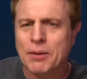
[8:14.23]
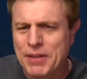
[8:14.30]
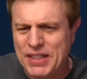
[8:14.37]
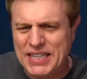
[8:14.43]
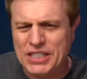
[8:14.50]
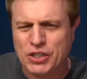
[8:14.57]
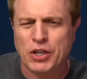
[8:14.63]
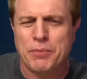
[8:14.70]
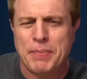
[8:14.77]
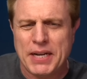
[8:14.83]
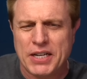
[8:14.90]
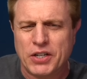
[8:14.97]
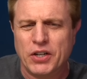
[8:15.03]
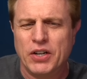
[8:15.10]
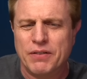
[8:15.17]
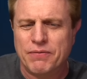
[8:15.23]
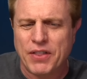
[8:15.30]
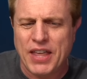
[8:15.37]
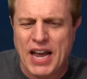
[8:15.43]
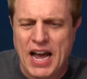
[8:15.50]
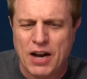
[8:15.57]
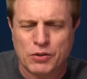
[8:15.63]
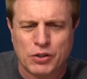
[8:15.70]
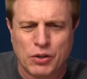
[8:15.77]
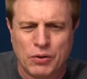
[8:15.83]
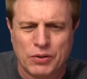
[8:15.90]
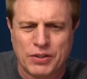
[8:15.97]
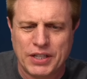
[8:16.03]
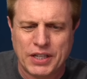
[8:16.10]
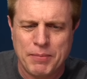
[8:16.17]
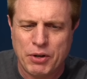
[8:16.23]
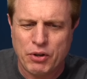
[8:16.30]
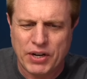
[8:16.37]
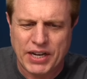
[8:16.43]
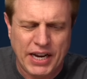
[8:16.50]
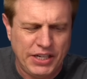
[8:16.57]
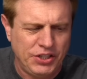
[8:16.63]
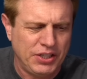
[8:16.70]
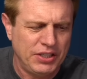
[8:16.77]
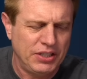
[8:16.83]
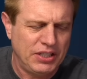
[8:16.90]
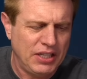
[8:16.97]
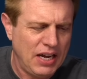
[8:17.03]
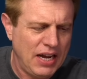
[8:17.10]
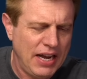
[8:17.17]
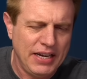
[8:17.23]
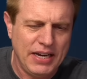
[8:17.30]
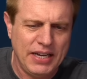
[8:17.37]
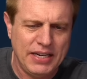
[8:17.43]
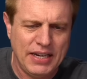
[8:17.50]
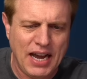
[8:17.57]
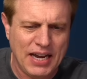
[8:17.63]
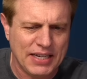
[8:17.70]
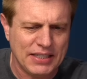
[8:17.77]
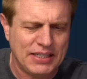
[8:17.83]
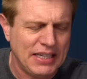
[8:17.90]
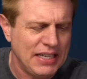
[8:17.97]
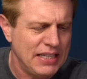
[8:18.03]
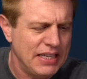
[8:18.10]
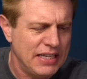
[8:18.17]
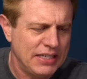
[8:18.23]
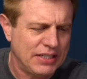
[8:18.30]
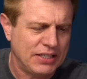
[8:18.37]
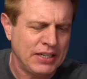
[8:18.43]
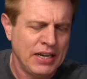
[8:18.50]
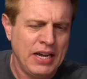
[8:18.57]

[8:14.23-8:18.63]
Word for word: of these could be good for the household, the communication side. And I could see this